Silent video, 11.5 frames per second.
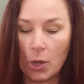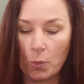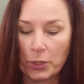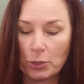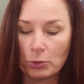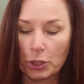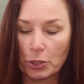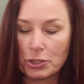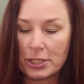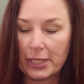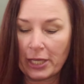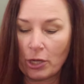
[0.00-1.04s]
When you learn
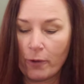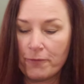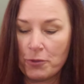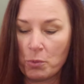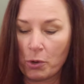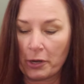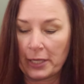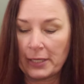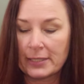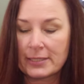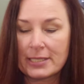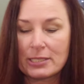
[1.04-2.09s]
to let go of the worry,
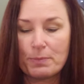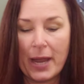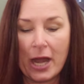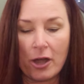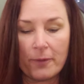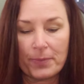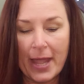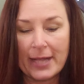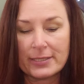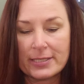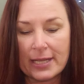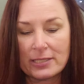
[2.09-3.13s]
despair,
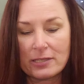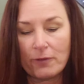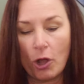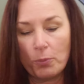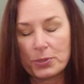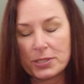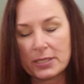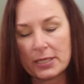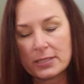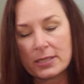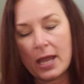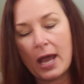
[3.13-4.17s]
and sense of
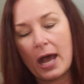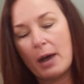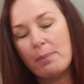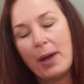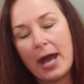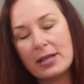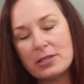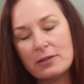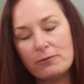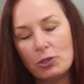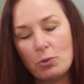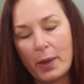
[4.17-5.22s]
hopelessness, a
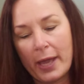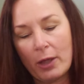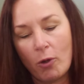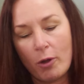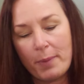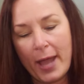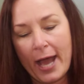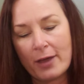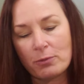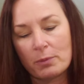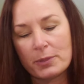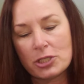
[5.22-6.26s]
positive new way or
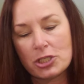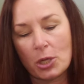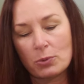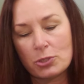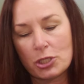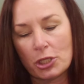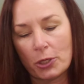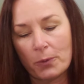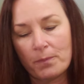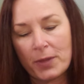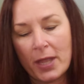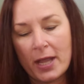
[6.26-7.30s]
path will be shown to you.